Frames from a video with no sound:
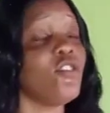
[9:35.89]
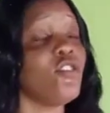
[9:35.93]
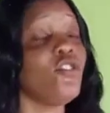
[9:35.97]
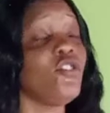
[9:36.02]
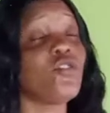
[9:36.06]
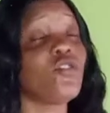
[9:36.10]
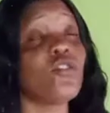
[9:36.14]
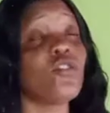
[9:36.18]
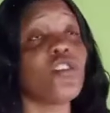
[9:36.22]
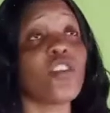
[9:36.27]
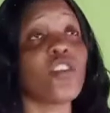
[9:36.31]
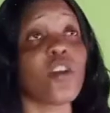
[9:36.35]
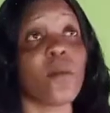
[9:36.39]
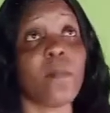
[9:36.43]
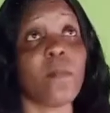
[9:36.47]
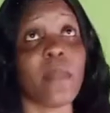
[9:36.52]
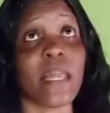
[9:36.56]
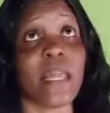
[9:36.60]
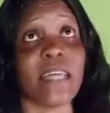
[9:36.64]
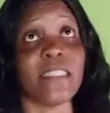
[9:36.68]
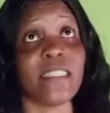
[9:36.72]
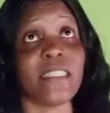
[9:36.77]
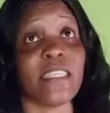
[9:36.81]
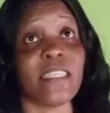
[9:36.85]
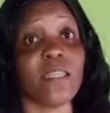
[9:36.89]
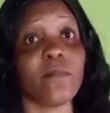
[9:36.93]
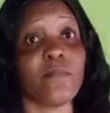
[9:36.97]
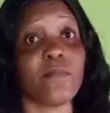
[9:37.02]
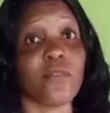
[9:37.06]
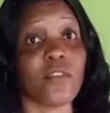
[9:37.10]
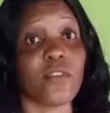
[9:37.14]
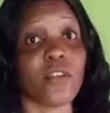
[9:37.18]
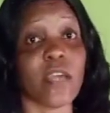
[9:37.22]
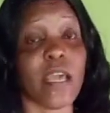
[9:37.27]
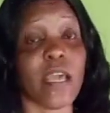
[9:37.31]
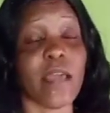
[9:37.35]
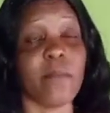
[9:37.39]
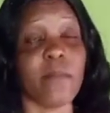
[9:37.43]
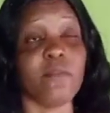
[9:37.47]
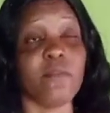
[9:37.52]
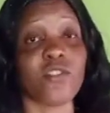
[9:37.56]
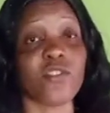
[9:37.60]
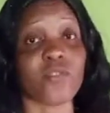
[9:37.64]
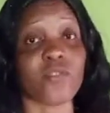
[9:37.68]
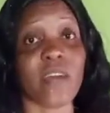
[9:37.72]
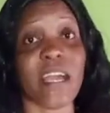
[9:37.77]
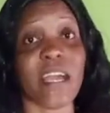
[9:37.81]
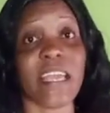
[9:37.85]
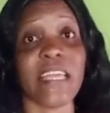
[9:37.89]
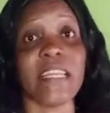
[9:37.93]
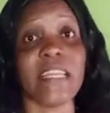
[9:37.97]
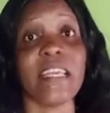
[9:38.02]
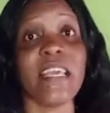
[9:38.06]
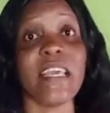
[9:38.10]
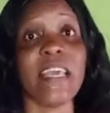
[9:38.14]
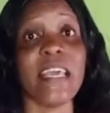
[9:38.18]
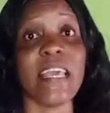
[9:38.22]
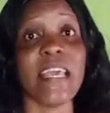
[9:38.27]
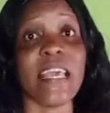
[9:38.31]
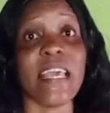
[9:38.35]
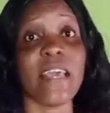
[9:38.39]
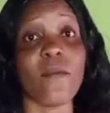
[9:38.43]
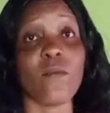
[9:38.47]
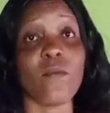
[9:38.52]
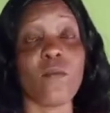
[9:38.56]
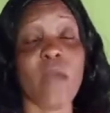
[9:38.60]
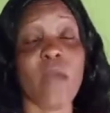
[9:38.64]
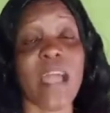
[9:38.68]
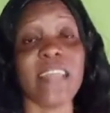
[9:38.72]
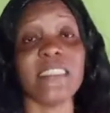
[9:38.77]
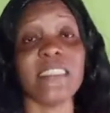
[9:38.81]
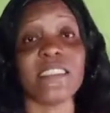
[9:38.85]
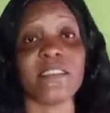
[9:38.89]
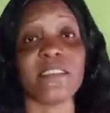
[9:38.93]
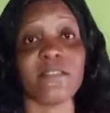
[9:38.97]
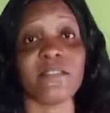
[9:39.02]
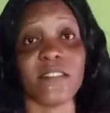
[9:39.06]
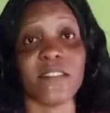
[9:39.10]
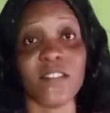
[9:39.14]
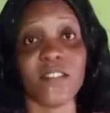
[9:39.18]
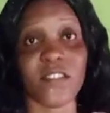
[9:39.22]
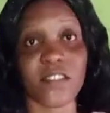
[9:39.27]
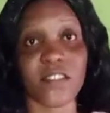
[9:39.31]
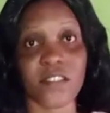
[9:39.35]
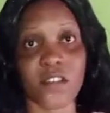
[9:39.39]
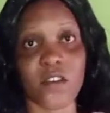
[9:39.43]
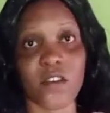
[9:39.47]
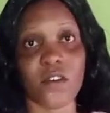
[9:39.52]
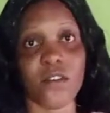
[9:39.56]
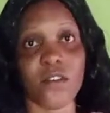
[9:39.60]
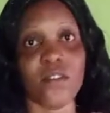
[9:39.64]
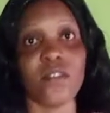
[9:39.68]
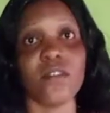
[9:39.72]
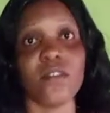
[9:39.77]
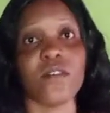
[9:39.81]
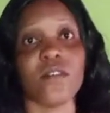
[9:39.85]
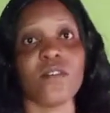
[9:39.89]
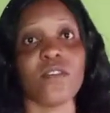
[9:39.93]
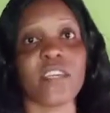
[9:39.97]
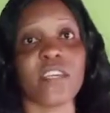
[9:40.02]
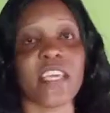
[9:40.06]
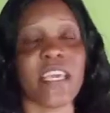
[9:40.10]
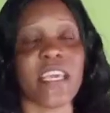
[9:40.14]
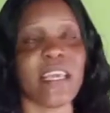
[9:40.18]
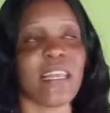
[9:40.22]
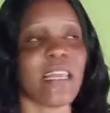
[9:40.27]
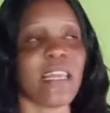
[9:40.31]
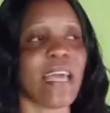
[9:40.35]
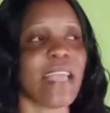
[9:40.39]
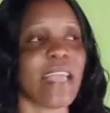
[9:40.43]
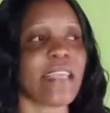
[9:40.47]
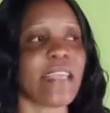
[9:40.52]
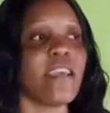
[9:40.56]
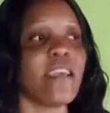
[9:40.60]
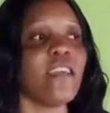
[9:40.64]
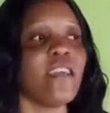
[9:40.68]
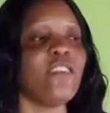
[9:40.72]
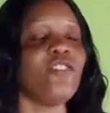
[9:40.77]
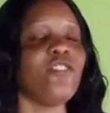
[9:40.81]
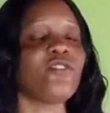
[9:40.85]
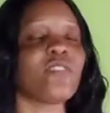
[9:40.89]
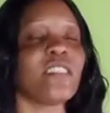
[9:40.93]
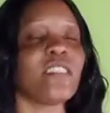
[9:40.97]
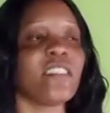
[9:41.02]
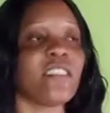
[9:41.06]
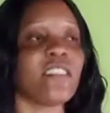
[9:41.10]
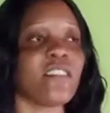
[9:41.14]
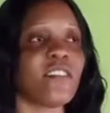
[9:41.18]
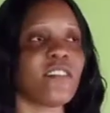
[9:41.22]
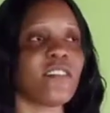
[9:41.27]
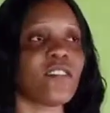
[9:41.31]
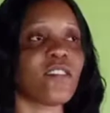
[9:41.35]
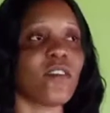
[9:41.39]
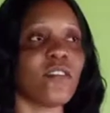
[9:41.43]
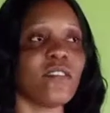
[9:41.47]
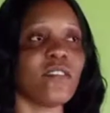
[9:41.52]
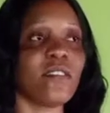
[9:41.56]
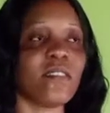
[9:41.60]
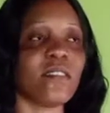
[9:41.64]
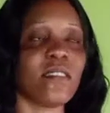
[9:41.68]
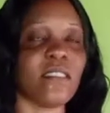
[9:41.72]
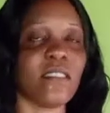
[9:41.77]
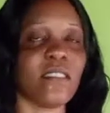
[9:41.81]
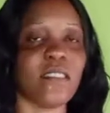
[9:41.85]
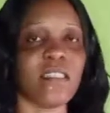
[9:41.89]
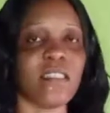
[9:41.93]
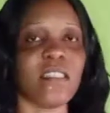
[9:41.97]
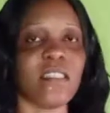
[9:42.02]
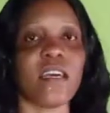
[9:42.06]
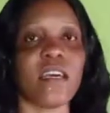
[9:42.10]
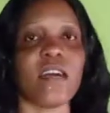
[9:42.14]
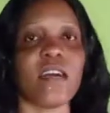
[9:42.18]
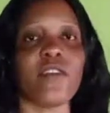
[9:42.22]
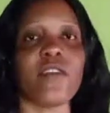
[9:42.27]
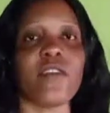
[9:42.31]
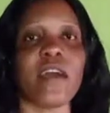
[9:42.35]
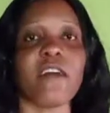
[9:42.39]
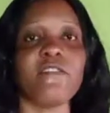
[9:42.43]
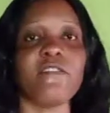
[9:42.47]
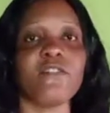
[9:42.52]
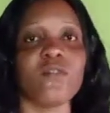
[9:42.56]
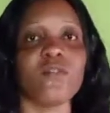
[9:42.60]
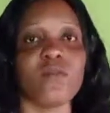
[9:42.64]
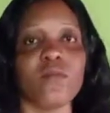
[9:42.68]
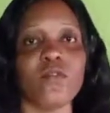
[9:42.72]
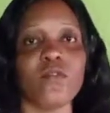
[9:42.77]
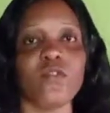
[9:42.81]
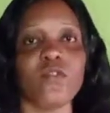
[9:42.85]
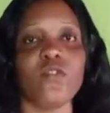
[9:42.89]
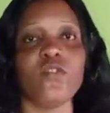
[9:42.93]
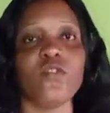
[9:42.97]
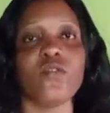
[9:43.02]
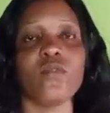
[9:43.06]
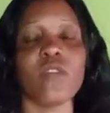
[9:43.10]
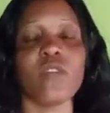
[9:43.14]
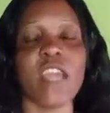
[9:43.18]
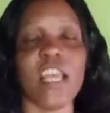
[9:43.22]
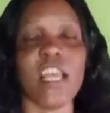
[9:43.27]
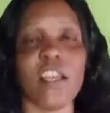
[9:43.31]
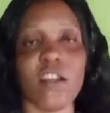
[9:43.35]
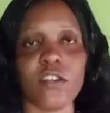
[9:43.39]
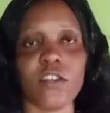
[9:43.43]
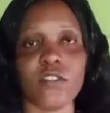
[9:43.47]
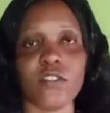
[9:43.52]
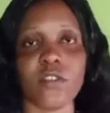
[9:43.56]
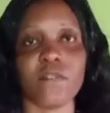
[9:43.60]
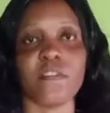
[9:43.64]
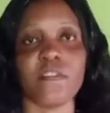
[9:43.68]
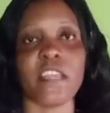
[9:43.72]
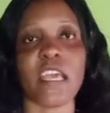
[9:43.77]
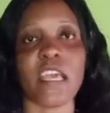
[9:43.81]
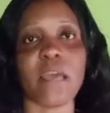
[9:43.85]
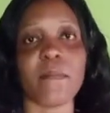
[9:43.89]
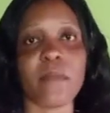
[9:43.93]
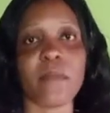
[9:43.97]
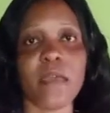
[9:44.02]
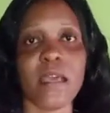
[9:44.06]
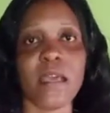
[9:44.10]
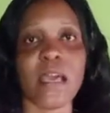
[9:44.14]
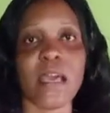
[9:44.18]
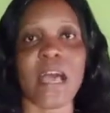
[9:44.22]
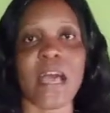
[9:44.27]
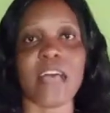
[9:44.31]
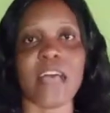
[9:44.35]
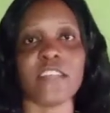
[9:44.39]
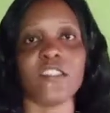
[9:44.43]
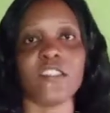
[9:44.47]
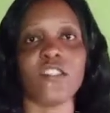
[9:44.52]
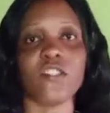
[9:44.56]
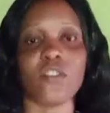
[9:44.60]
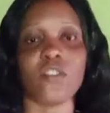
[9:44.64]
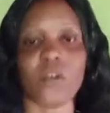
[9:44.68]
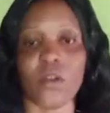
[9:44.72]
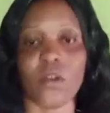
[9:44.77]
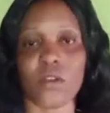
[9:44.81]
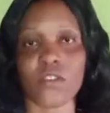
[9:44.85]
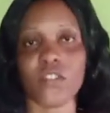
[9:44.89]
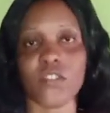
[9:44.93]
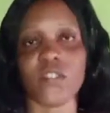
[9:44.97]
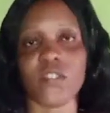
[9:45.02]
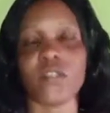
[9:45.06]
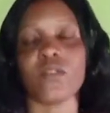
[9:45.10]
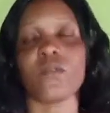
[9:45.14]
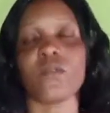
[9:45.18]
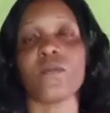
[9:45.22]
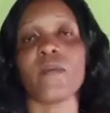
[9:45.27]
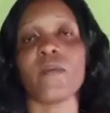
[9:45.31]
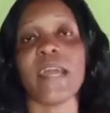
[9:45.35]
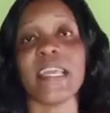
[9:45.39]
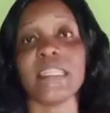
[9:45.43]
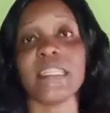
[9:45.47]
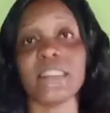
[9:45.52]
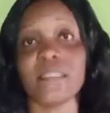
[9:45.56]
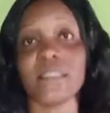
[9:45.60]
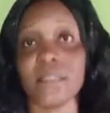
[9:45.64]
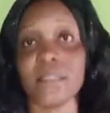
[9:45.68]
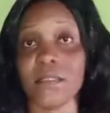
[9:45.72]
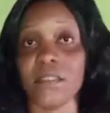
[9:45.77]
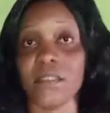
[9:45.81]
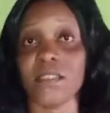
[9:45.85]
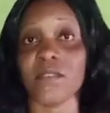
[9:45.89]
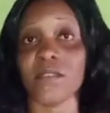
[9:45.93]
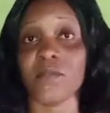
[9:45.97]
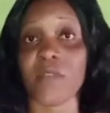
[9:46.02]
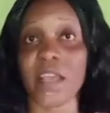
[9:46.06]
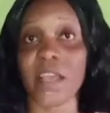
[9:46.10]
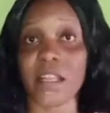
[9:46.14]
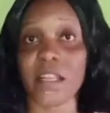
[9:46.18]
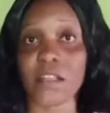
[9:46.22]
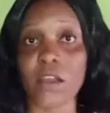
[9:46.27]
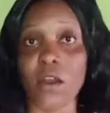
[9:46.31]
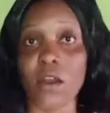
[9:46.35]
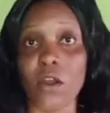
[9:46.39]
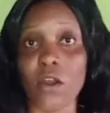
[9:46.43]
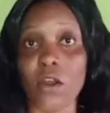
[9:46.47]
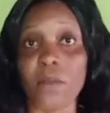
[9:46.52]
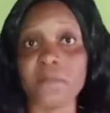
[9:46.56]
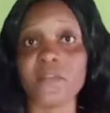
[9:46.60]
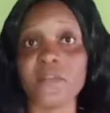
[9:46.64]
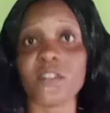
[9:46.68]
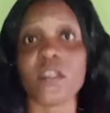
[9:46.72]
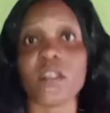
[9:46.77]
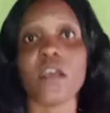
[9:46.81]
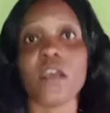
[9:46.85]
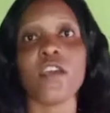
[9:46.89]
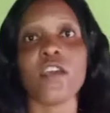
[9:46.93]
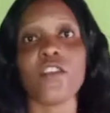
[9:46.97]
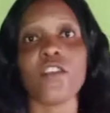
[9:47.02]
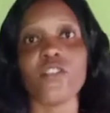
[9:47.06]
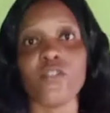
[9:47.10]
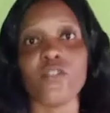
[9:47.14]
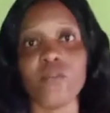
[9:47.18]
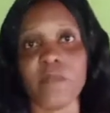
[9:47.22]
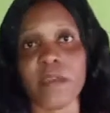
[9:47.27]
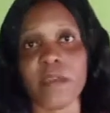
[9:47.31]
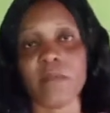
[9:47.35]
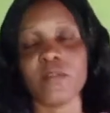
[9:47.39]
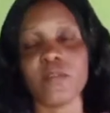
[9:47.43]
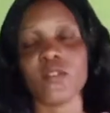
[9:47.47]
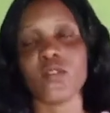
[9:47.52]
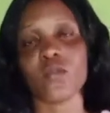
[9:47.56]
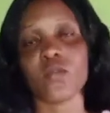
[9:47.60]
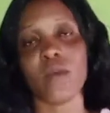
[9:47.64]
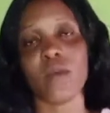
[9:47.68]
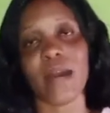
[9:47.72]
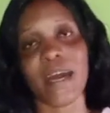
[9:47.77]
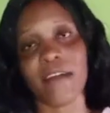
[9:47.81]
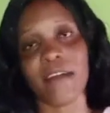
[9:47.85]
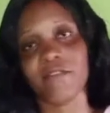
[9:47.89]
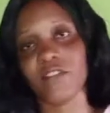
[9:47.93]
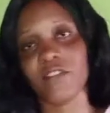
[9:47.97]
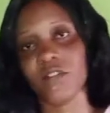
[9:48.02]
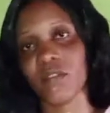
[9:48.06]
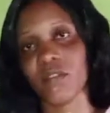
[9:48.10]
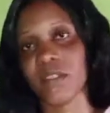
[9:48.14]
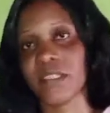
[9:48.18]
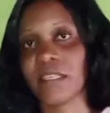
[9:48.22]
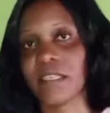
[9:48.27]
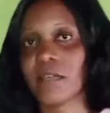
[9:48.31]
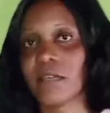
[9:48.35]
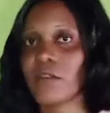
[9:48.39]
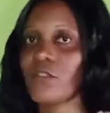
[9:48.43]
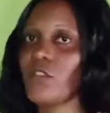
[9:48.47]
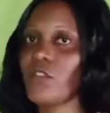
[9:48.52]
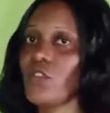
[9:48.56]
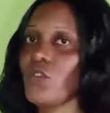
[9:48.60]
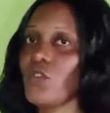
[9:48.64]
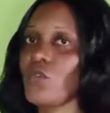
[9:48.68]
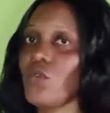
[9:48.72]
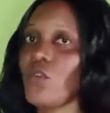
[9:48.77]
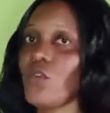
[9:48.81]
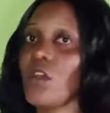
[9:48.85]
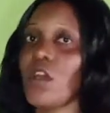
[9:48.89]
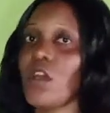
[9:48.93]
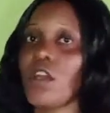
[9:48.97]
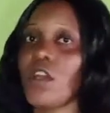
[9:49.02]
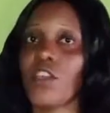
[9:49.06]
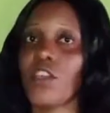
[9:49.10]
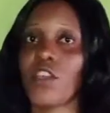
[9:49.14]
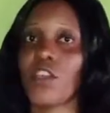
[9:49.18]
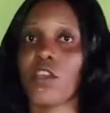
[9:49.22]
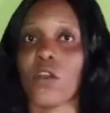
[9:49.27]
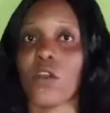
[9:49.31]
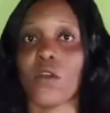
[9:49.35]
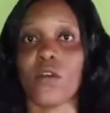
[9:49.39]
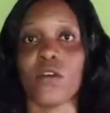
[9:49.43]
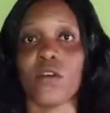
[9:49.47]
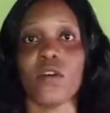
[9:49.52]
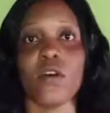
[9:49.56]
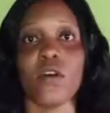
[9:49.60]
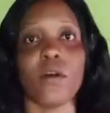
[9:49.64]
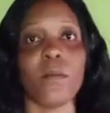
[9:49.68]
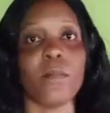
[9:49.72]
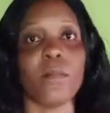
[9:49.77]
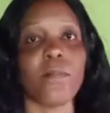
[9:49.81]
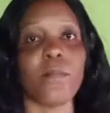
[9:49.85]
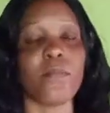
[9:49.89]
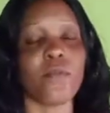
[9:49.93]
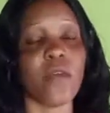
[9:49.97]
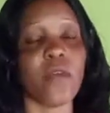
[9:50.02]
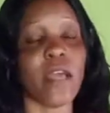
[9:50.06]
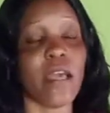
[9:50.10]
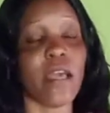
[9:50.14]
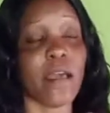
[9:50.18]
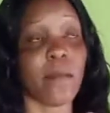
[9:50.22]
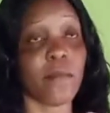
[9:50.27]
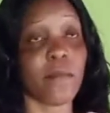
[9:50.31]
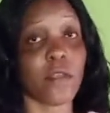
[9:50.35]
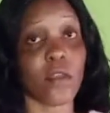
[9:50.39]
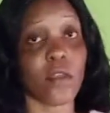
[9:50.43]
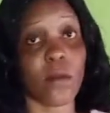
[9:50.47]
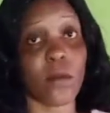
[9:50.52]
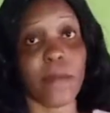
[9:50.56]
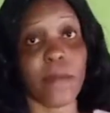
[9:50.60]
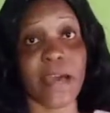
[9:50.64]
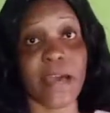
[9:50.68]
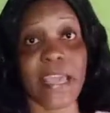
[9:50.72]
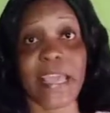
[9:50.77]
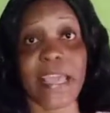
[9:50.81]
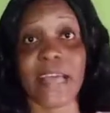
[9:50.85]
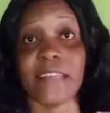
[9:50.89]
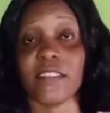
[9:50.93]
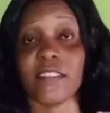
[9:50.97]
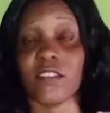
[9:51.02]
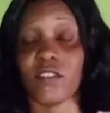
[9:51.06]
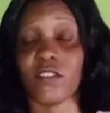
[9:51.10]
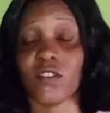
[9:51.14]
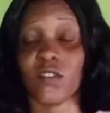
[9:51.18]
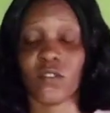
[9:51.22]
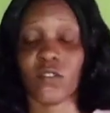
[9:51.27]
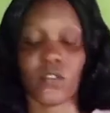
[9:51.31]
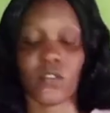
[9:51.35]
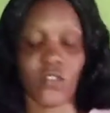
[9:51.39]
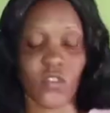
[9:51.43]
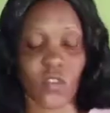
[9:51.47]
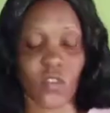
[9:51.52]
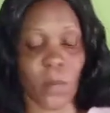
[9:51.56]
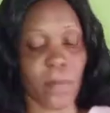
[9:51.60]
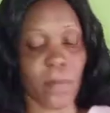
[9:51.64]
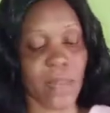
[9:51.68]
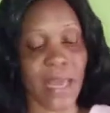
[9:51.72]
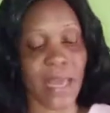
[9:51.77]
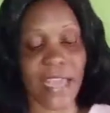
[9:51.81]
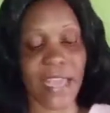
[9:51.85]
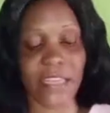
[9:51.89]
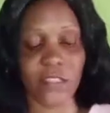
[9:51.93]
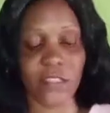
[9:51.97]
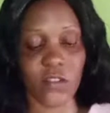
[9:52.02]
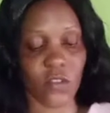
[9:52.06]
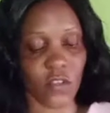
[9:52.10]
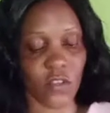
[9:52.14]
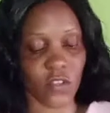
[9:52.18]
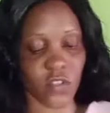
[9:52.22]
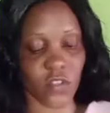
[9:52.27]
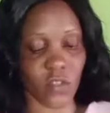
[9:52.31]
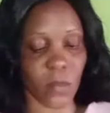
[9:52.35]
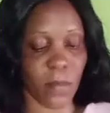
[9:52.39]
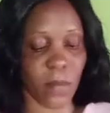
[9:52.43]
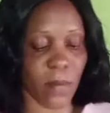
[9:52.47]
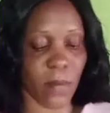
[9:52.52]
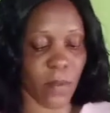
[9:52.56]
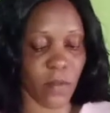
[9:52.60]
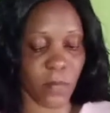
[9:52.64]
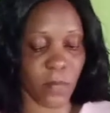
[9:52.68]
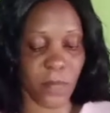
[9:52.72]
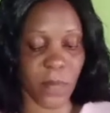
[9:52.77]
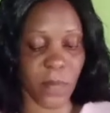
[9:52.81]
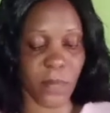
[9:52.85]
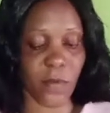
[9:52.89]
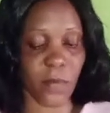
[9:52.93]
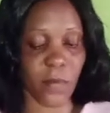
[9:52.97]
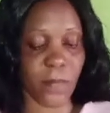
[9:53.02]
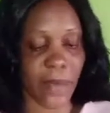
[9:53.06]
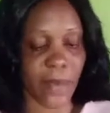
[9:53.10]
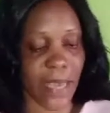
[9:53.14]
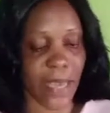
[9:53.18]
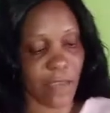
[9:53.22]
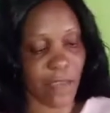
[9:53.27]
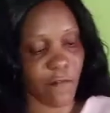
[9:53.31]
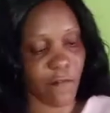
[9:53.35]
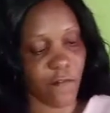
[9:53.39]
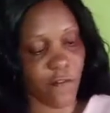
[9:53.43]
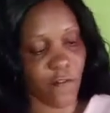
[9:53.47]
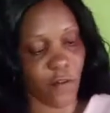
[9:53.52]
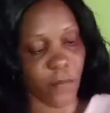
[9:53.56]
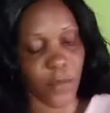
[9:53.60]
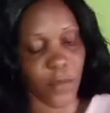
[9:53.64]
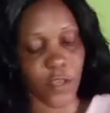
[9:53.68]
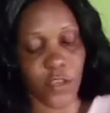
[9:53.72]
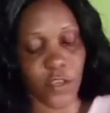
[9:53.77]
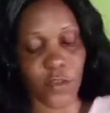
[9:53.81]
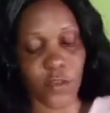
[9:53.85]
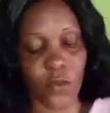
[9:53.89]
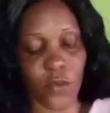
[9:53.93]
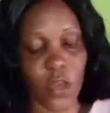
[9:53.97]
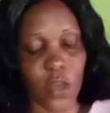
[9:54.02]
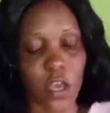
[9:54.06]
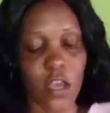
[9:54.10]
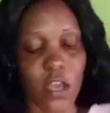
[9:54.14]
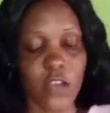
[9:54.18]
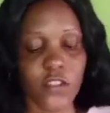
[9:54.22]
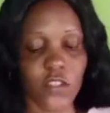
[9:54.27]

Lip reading: Do your plantain drying when there is sun. Okay. Like, during this sun season now, you have to do a lot of them and stock. So when the rain comes, you'll be able to have to sell to your buyers, your supply to your people buying from you.